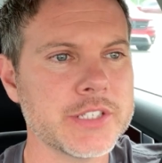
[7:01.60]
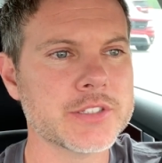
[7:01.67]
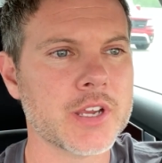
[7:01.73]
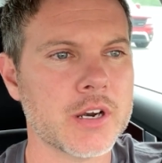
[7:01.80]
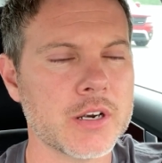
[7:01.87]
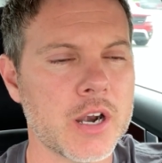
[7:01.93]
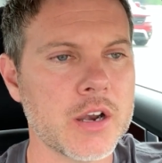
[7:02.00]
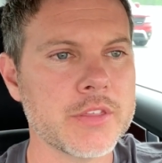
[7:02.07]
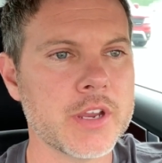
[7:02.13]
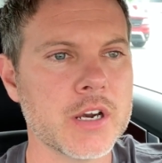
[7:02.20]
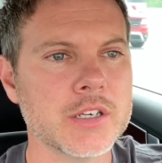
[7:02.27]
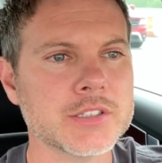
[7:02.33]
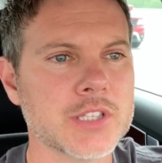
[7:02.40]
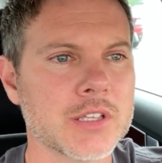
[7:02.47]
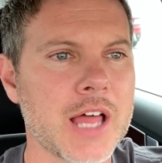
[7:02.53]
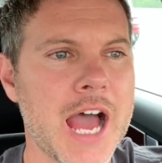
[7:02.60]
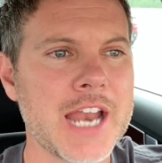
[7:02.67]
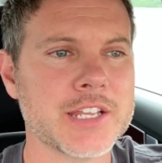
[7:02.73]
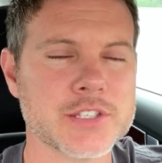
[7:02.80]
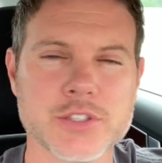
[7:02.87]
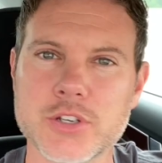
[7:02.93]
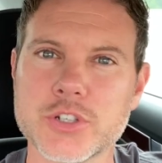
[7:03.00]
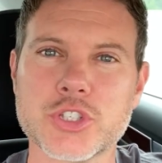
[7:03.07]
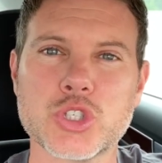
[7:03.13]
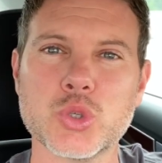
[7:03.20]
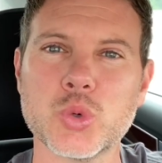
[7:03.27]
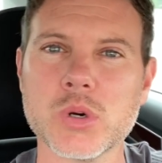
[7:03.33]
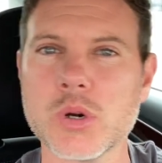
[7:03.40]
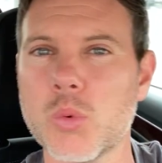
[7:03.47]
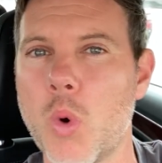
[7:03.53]
are there at the lot. Is there
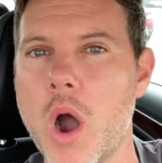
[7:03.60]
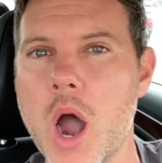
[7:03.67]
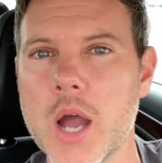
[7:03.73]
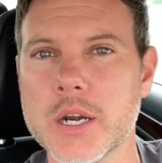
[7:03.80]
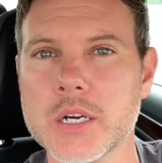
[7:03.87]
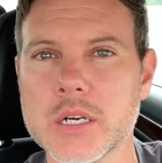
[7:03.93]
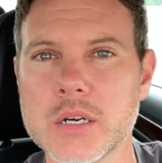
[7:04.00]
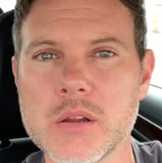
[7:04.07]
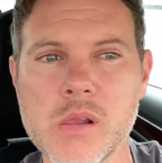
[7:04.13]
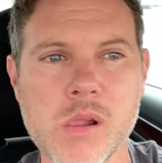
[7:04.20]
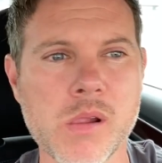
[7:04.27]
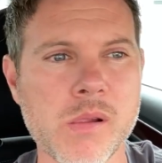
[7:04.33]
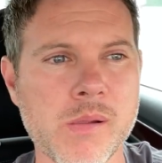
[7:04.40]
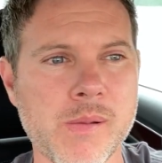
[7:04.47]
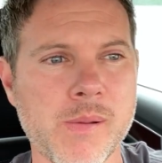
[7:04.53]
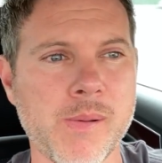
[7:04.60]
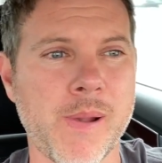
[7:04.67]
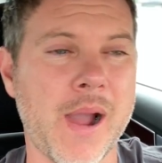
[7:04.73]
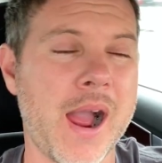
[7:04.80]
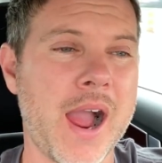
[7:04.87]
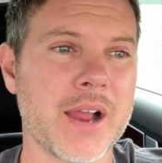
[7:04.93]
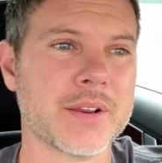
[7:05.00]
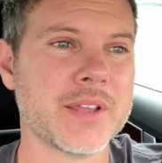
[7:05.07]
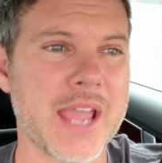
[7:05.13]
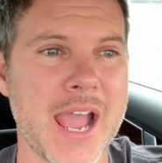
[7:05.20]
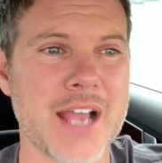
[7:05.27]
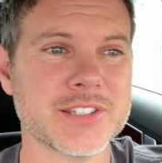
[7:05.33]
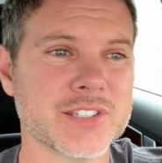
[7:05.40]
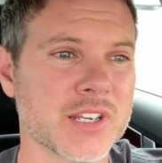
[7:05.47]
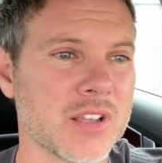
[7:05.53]
sewer, water,
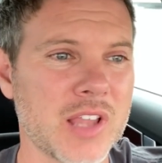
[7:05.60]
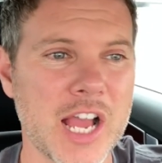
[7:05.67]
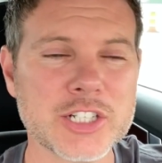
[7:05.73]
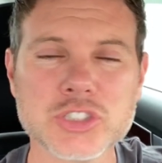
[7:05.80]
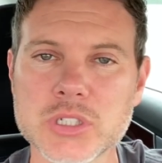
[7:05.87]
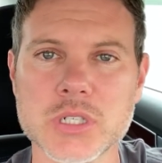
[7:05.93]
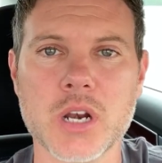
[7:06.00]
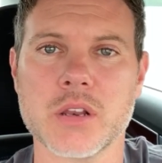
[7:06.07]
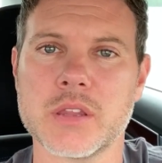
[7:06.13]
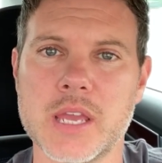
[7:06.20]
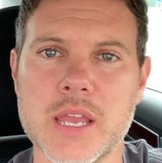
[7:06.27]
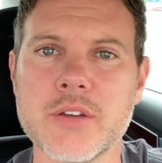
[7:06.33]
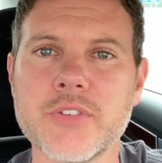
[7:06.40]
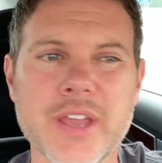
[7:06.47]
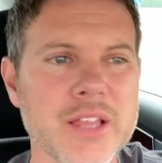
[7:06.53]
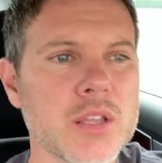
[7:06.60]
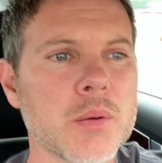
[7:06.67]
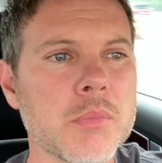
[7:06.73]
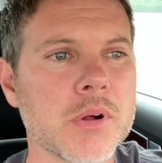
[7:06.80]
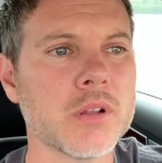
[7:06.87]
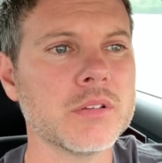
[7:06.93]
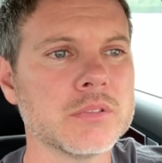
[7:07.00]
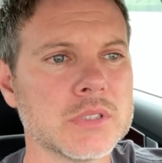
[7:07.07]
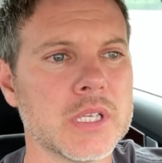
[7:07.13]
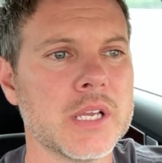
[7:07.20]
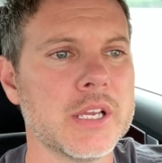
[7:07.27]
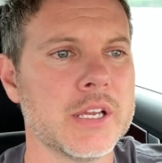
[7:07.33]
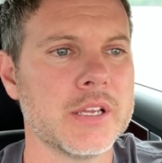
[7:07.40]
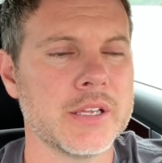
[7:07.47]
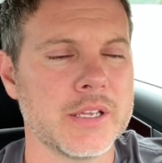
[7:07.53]
gas and electric? Are they available?
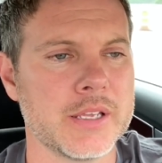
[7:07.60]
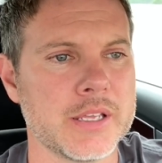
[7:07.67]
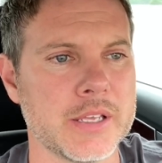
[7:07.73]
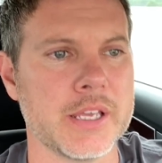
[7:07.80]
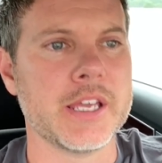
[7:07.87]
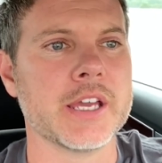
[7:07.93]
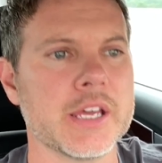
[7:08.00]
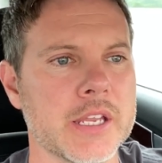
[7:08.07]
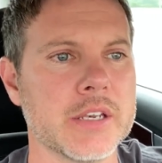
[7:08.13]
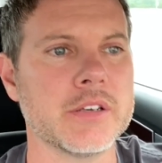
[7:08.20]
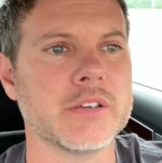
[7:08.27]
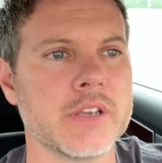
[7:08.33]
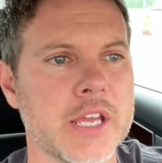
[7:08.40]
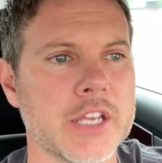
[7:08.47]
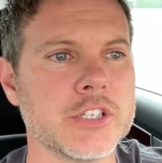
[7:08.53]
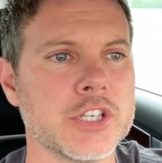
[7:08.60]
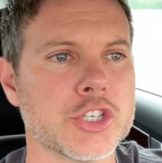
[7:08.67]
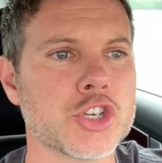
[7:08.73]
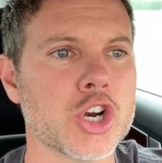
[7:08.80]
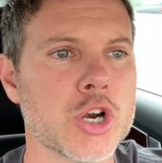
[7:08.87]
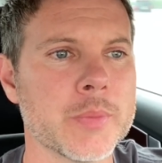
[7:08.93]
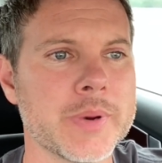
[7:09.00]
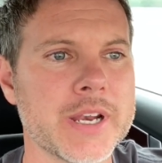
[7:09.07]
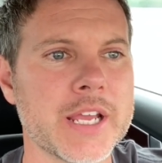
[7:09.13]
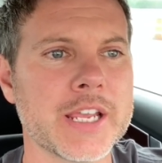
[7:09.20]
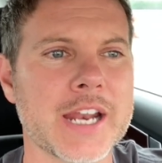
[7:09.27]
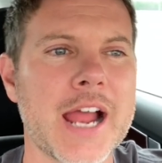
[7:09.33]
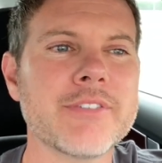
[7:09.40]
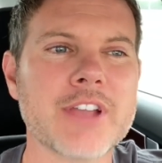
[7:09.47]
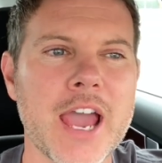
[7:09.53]
And determining,
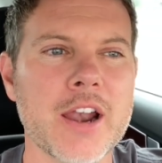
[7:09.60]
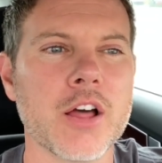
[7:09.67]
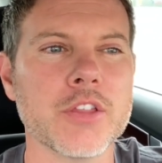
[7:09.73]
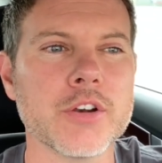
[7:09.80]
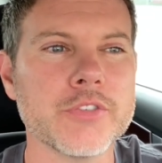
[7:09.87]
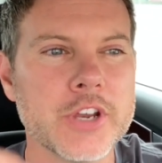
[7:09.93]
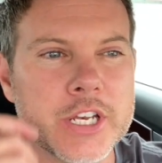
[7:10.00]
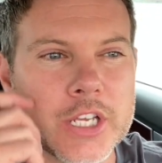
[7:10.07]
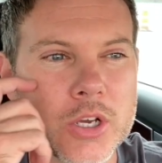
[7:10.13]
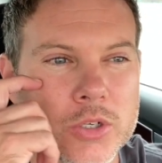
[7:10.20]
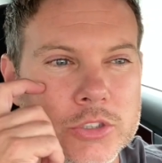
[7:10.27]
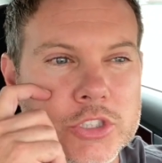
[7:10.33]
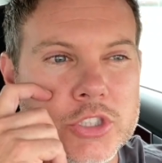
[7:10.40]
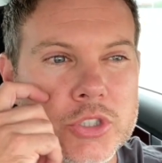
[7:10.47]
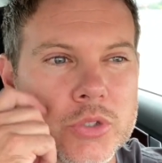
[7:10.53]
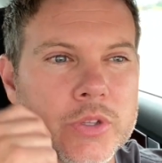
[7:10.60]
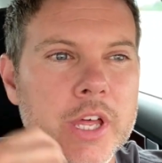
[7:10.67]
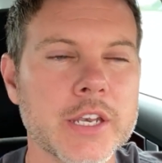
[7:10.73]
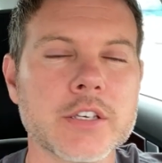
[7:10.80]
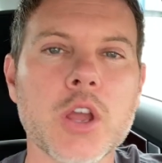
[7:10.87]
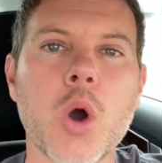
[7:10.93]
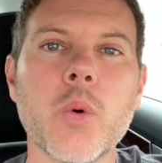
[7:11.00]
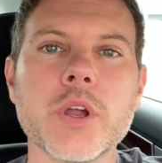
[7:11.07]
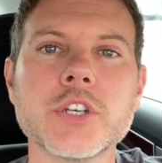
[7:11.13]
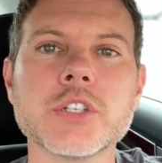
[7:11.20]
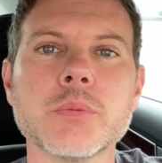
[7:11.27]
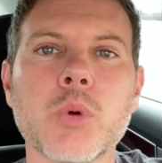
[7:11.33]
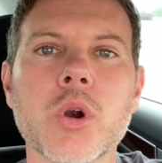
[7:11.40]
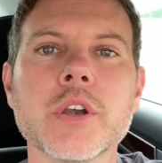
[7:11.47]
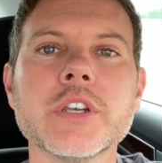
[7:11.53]
and I've got other videos too that go into
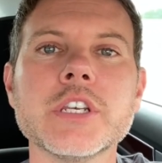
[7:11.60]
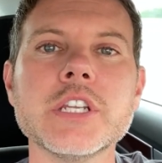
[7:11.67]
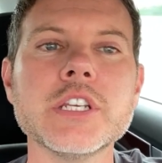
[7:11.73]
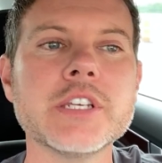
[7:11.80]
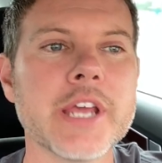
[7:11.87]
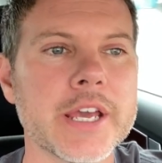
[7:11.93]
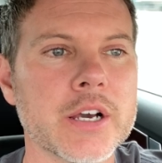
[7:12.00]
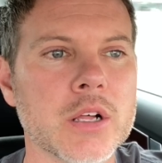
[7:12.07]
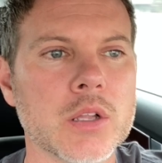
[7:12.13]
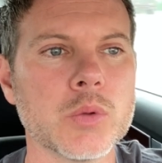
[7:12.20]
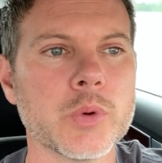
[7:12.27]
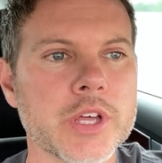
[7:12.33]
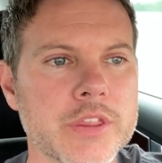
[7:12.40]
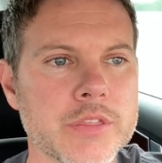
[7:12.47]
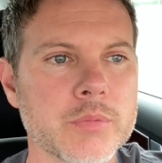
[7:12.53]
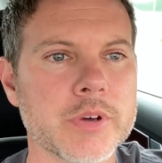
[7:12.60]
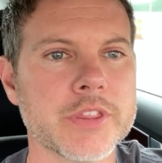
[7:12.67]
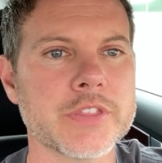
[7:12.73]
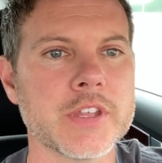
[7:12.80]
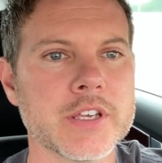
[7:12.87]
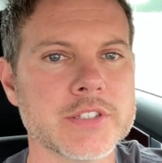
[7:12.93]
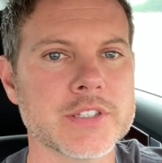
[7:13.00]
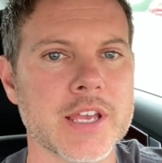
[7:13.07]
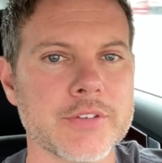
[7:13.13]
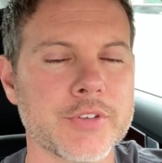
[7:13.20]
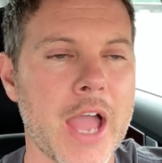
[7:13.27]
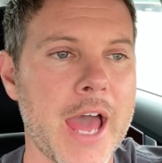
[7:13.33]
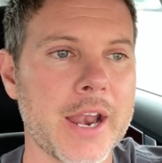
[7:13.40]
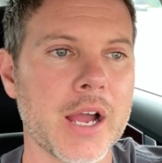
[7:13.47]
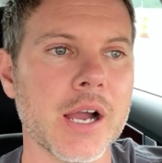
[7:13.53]
more detail with this. I've
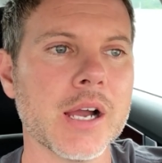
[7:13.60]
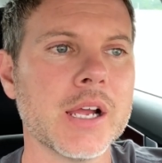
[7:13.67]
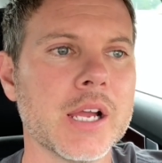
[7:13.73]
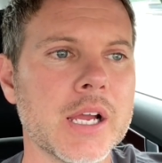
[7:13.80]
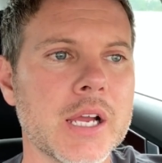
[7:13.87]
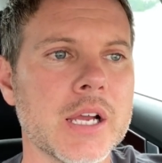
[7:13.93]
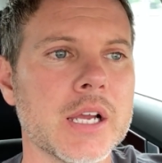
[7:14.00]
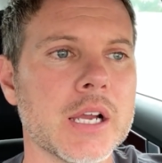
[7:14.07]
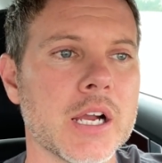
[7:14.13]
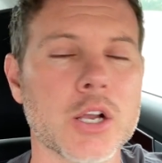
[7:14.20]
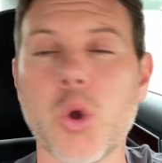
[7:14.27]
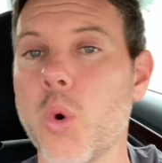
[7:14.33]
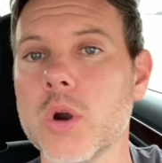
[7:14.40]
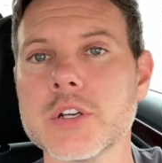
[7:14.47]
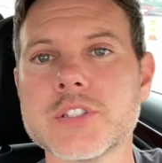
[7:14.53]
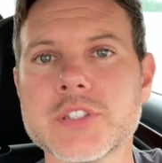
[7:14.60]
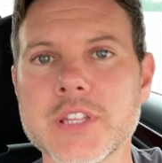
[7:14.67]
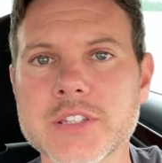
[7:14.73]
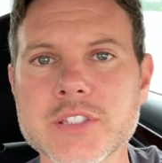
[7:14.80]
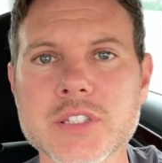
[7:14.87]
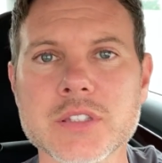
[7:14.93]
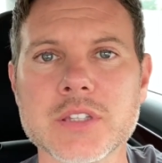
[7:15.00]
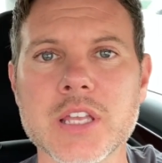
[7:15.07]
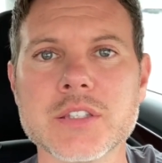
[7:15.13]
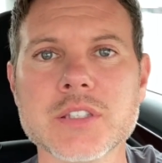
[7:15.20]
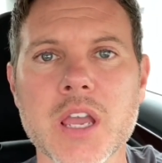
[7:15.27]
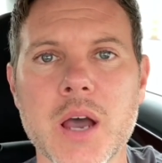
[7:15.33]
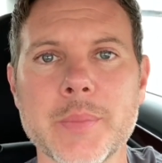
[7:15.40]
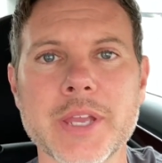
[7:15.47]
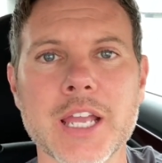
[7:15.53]
got a course that's
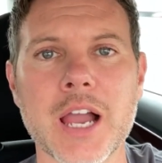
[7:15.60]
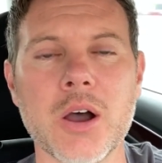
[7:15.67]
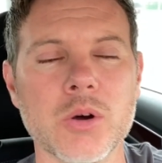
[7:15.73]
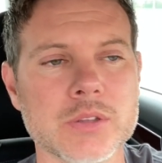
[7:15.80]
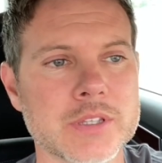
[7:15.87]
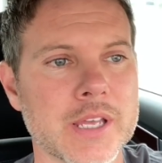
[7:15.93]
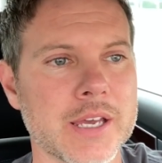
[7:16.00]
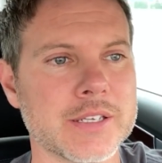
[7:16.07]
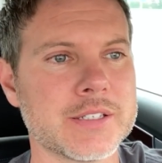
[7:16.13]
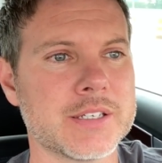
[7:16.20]
coming out that